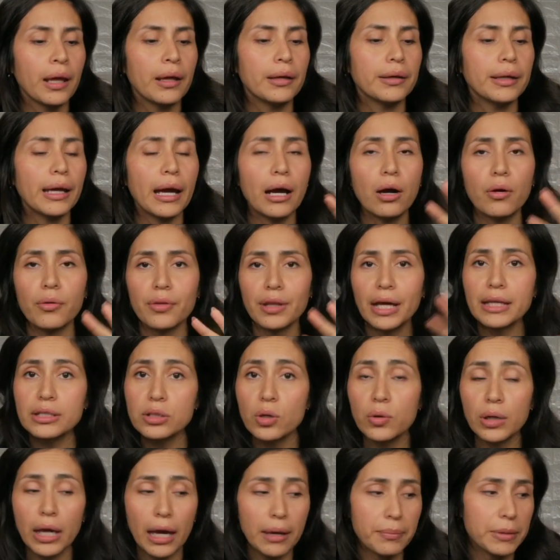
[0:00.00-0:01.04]
Now that's
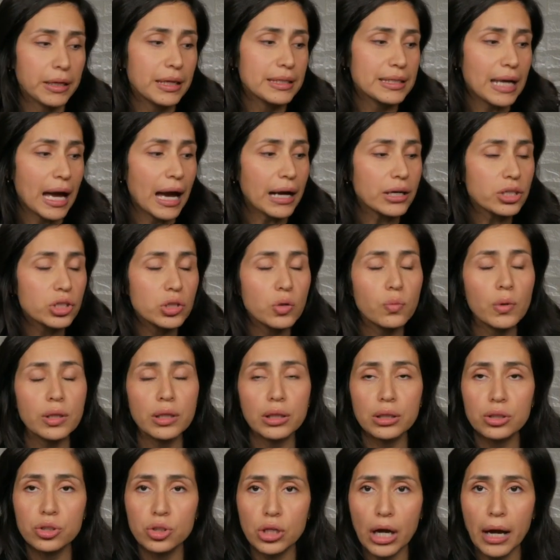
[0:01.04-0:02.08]
okay, because actually
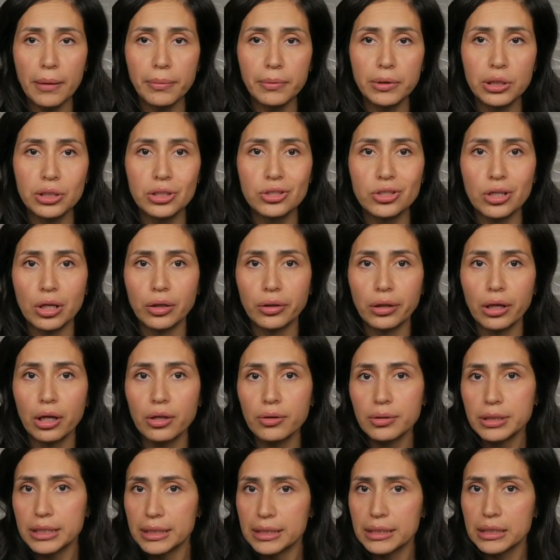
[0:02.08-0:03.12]
within Japanese gel
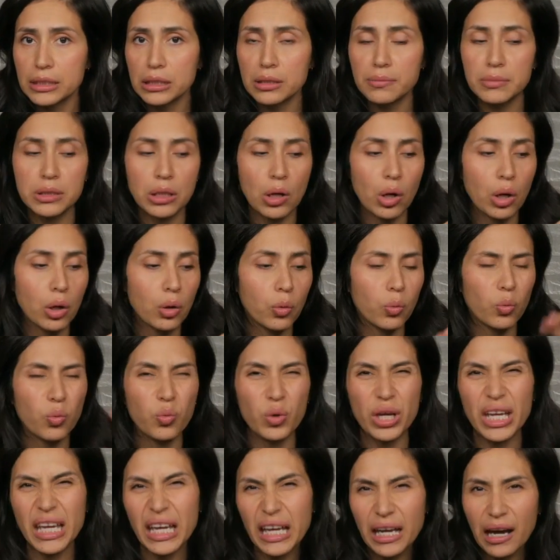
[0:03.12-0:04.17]
nail systems,
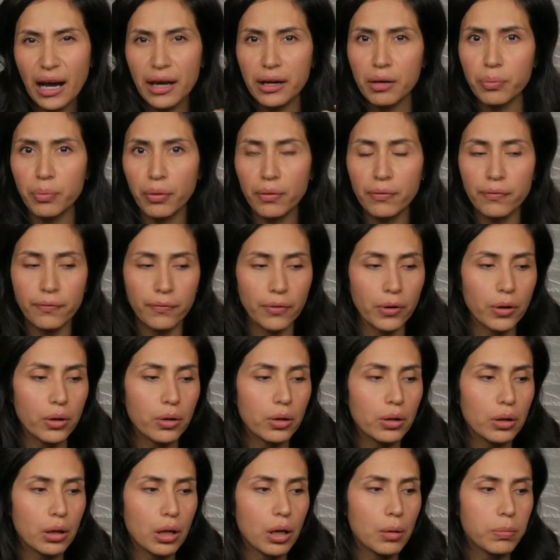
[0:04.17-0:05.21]
we kind of
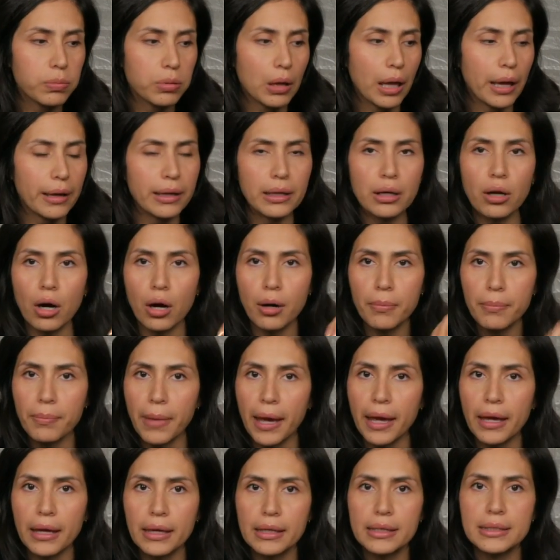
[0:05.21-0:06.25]
prefer applying our
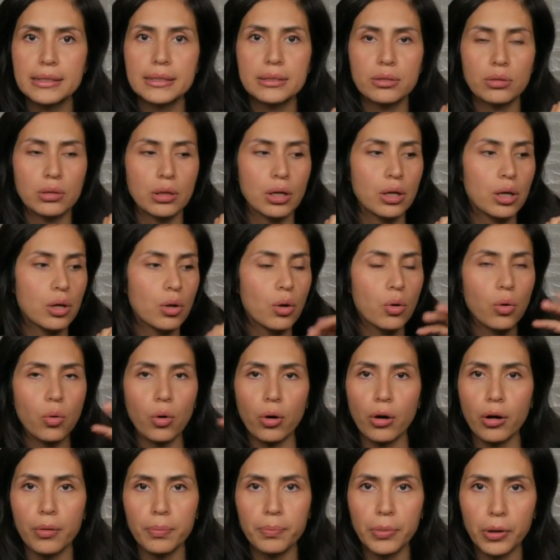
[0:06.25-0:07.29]
base
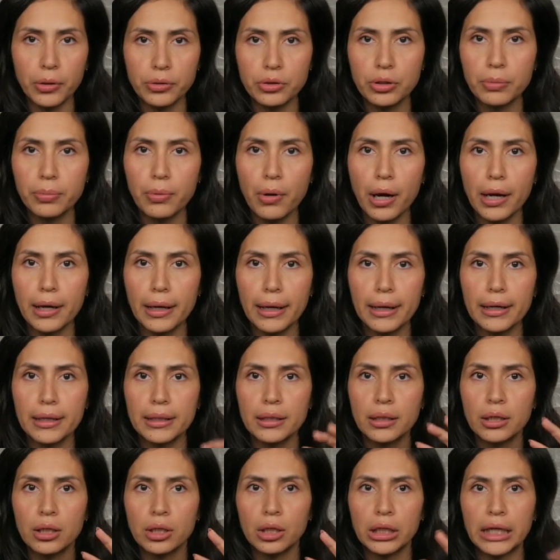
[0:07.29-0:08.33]
or our builder product
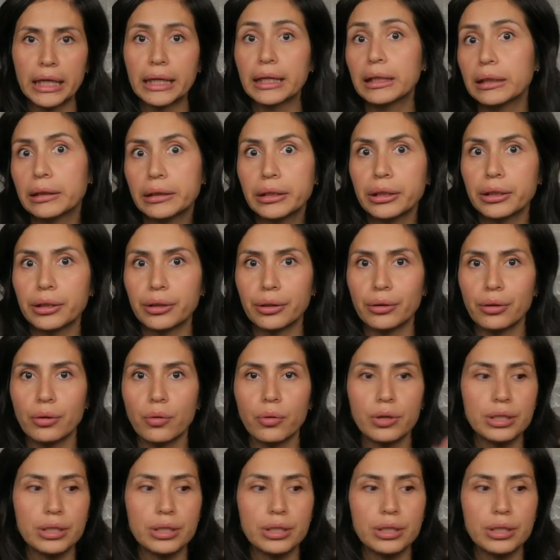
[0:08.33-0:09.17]
in clear or